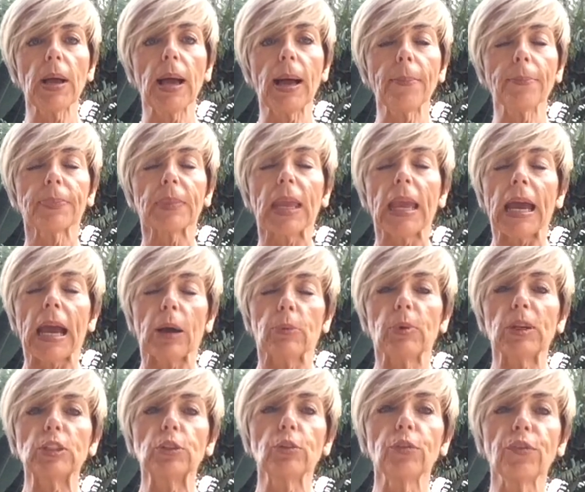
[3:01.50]
up, and
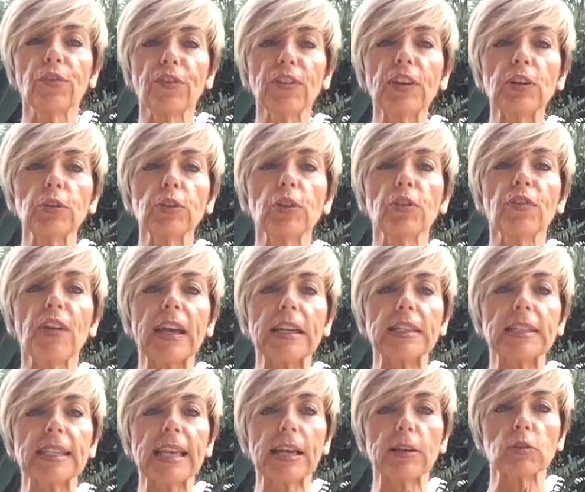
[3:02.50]
when you feel you've
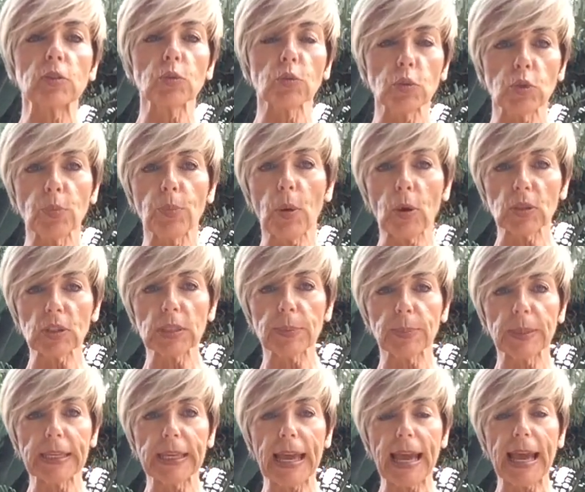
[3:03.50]
exhaled all you
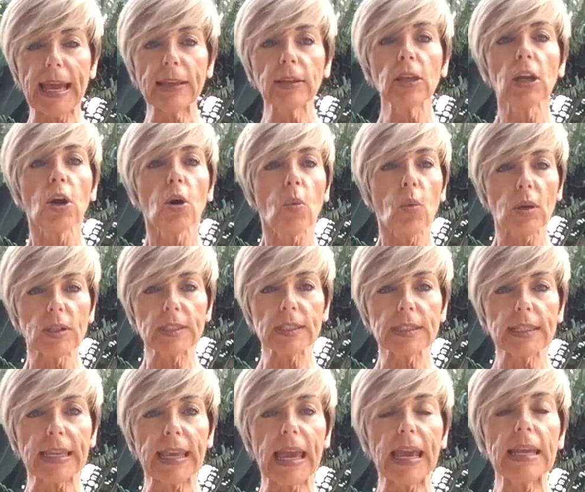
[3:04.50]
possibly can,
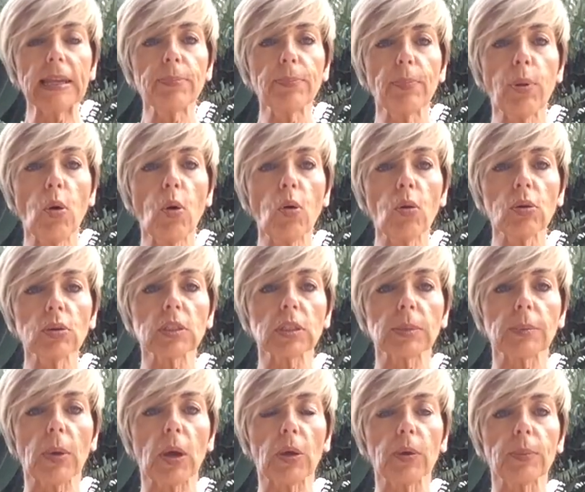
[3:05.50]
once again, pause
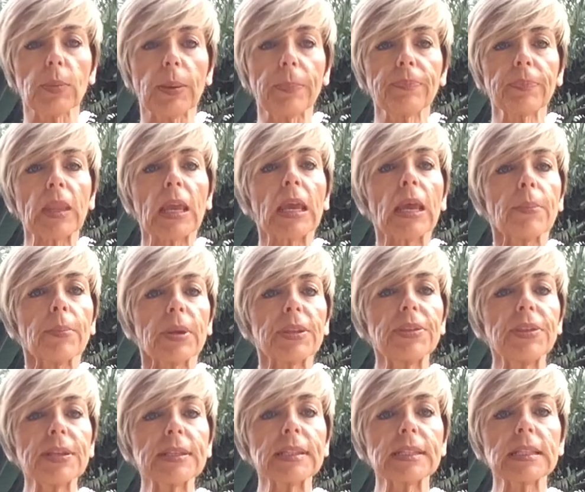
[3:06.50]
a moment,
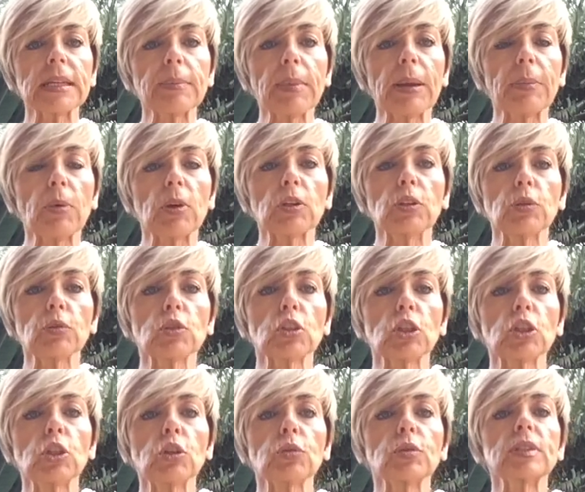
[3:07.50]
but this time I want you
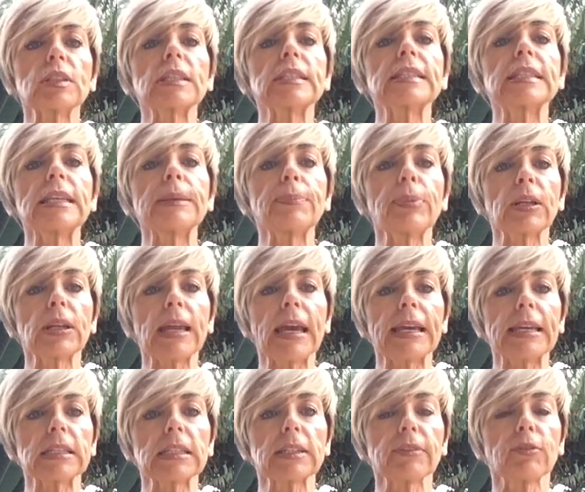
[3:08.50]
to use the deeper
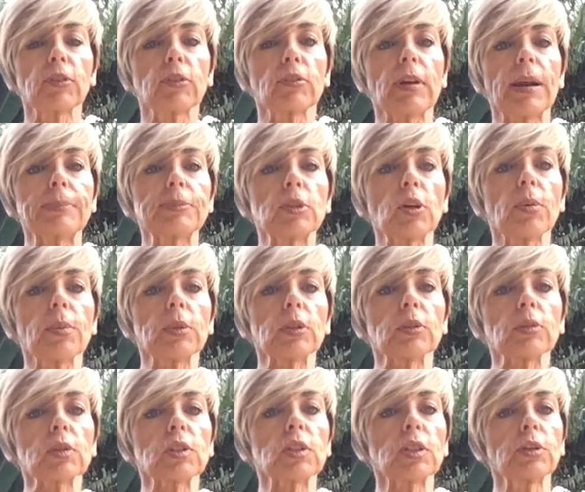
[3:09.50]
layers of your
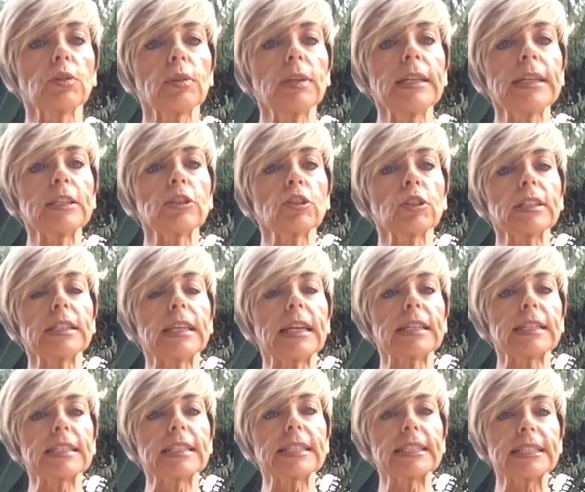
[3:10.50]
abdominals. So you're literally
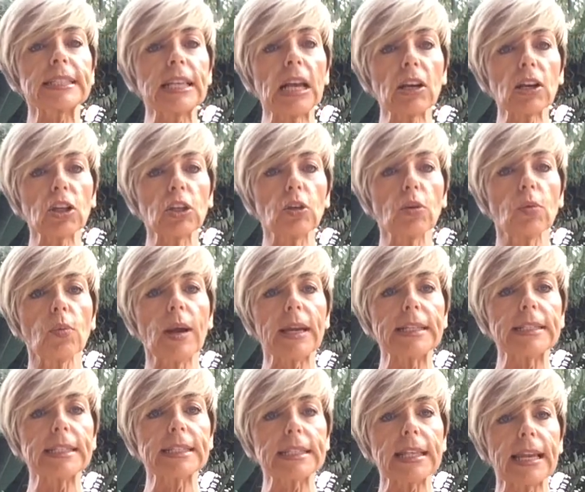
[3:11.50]
going to suck your
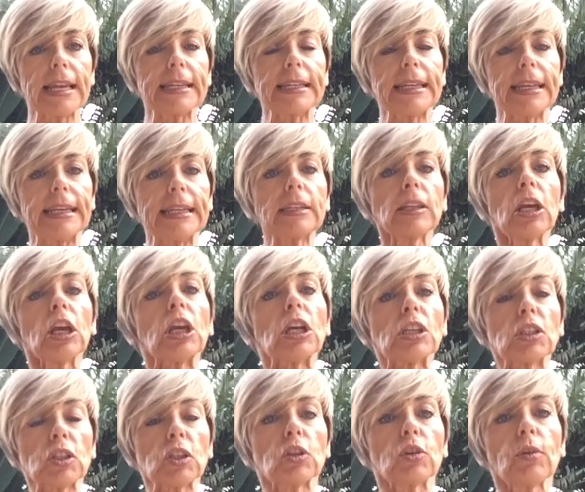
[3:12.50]
waistline in,
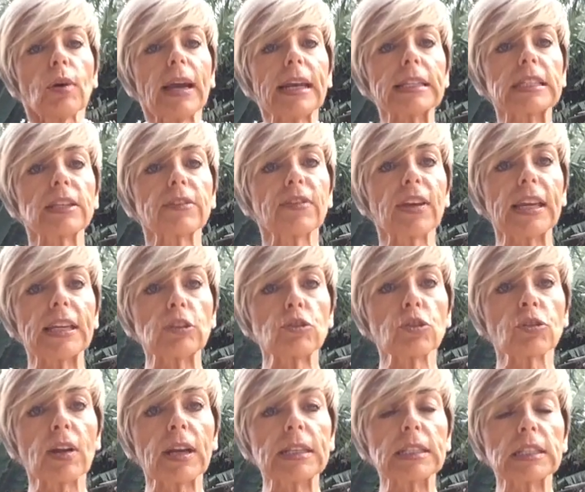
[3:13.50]
so you activate
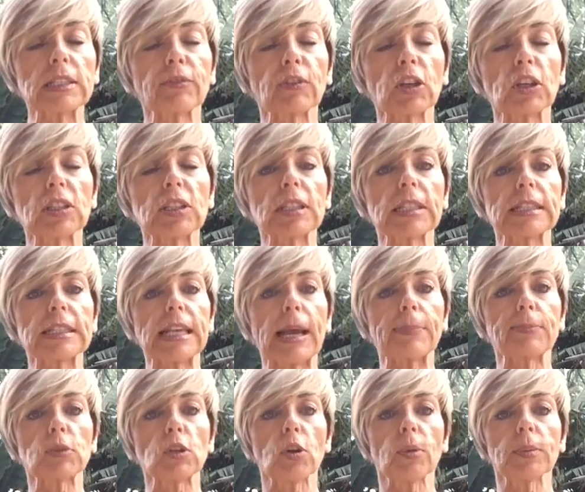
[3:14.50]
transversus
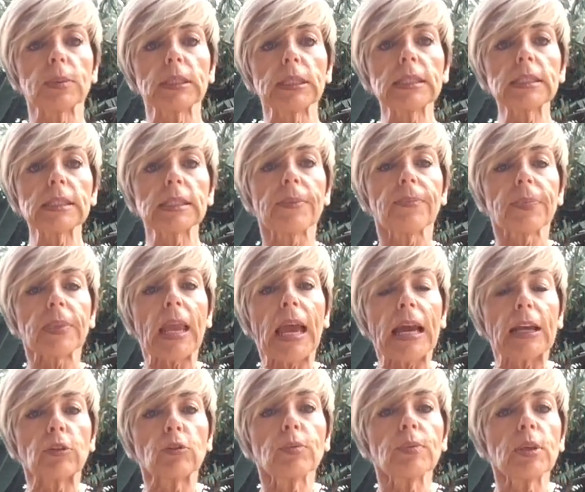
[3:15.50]
abdominis,
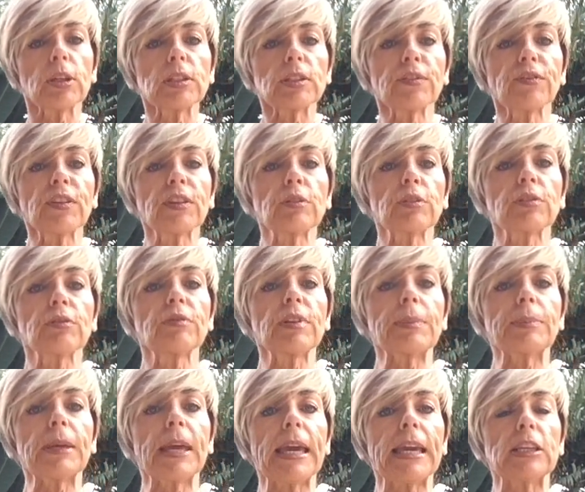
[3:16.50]
and almost feel the
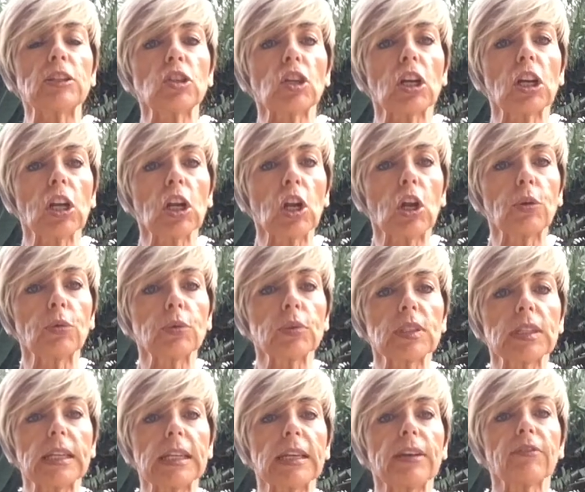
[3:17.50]
rib cage
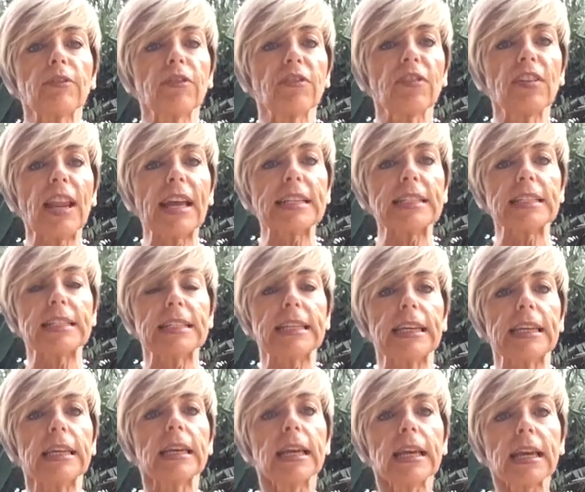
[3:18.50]
closing and
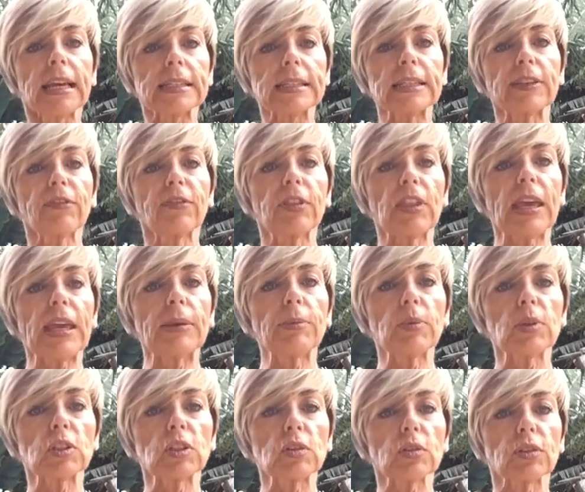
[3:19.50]
flattening, as if they
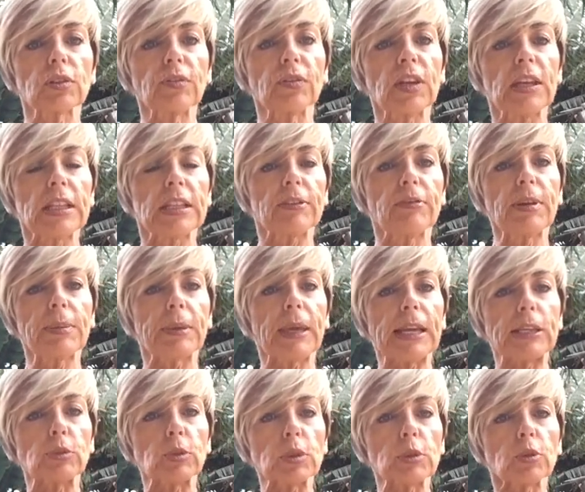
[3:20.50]
were the rib
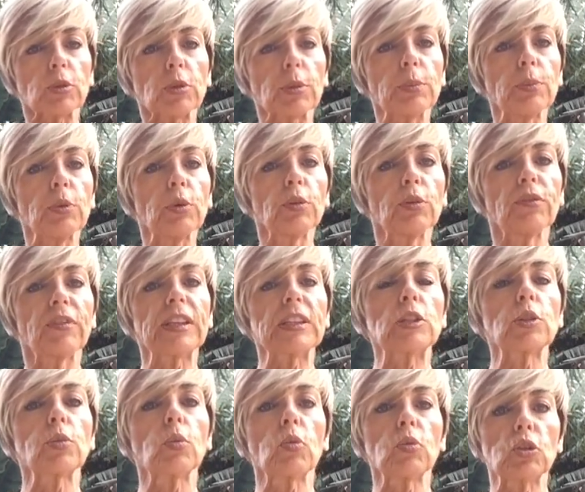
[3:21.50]
cage was sort of moving
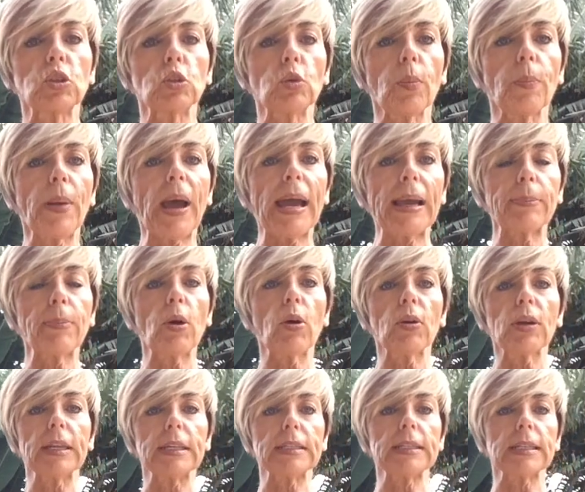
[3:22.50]
towards your back
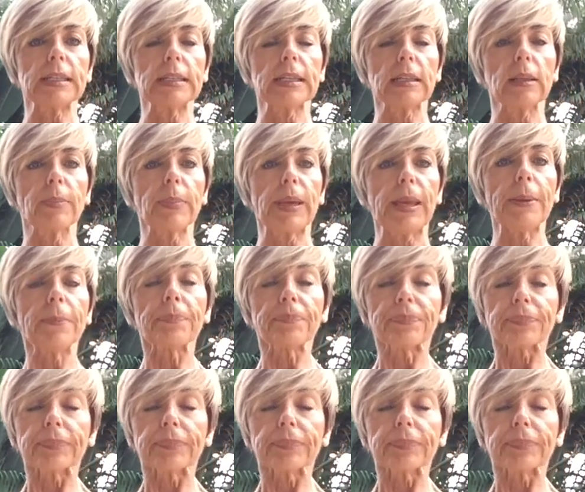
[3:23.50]
pockets a little bit.